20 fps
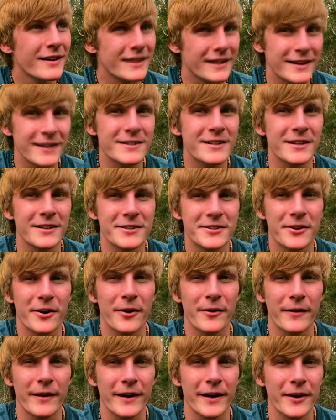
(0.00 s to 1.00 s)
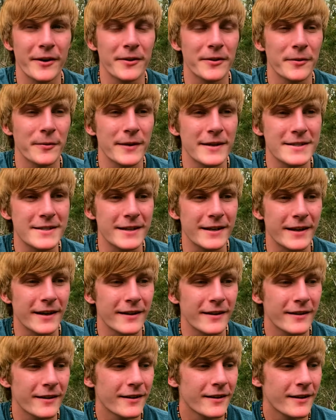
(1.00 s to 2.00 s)
think it's going to start right here in
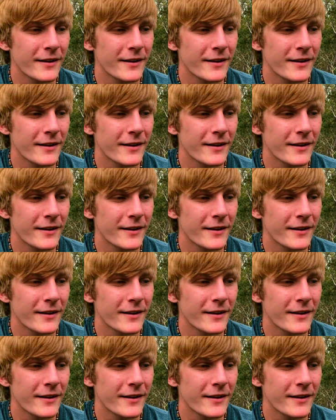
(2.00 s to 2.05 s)
Louisiana.